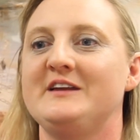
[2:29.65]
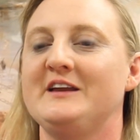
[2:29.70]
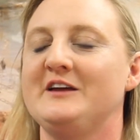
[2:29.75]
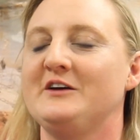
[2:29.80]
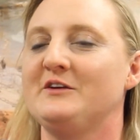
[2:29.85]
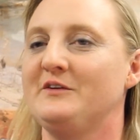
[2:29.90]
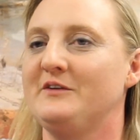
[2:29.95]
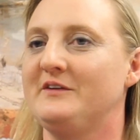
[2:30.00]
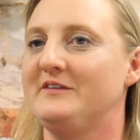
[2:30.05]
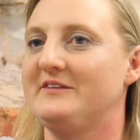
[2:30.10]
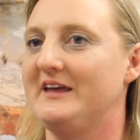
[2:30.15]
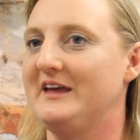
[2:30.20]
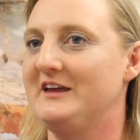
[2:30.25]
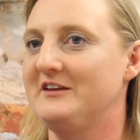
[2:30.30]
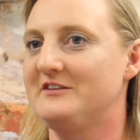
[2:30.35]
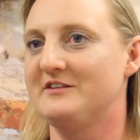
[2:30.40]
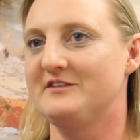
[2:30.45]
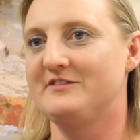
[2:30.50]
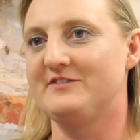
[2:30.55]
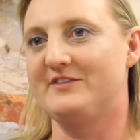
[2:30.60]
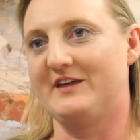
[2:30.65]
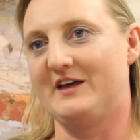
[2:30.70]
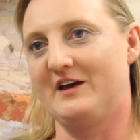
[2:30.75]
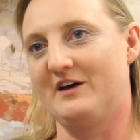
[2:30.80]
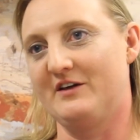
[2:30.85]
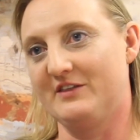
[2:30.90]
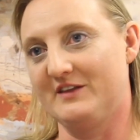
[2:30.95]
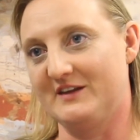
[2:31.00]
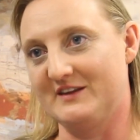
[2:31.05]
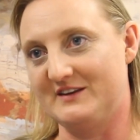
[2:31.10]
It includes each of the
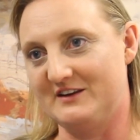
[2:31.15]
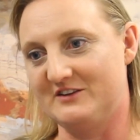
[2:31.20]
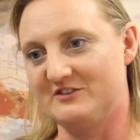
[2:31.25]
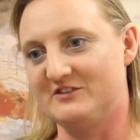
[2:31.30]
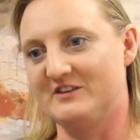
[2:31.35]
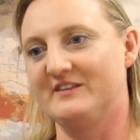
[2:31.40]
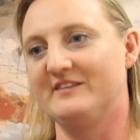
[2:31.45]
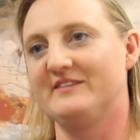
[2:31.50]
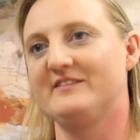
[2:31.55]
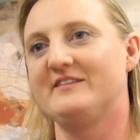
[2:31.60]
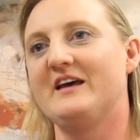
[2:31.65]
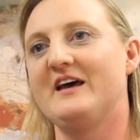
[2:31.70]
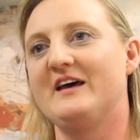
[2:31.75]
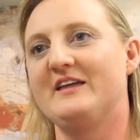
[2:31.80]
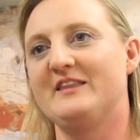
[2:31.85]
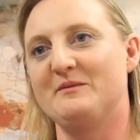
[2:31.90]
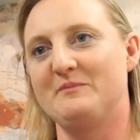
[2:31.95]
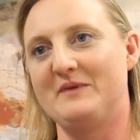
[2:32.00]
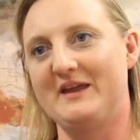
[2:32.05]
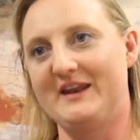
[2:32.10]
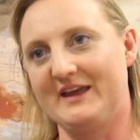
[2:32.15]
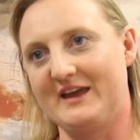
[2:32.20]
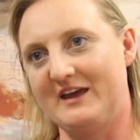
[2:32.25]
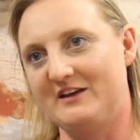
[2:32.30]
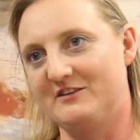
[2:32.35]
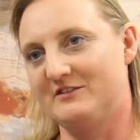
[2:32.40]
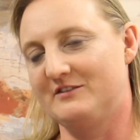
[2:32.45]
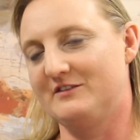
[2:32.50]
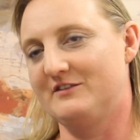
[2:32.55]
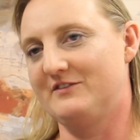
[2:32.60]
health conditions, the
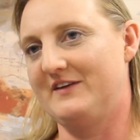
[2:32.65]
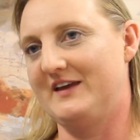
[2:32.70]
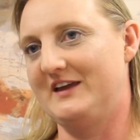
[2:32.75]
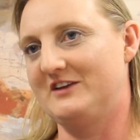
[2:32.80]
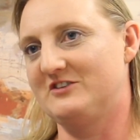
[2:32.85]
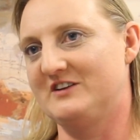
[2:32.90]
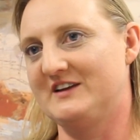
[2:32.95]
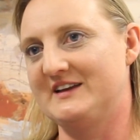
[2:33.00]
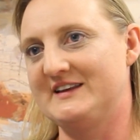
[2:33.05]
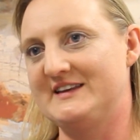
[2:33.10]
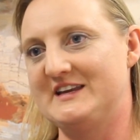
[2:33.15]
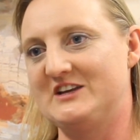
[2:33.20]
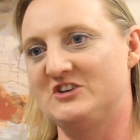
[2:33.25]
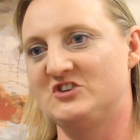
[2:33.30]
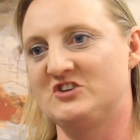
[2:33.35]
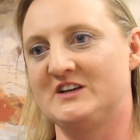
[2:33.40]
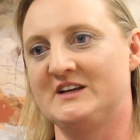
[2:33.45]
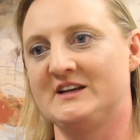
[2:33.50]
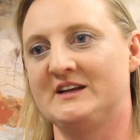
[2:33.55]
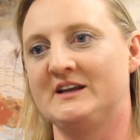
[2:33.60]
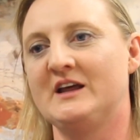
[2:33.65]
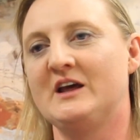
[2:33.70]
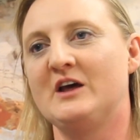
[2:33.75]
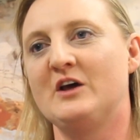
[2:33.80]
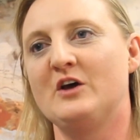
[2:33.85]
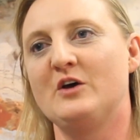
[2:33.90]
medications for each condition,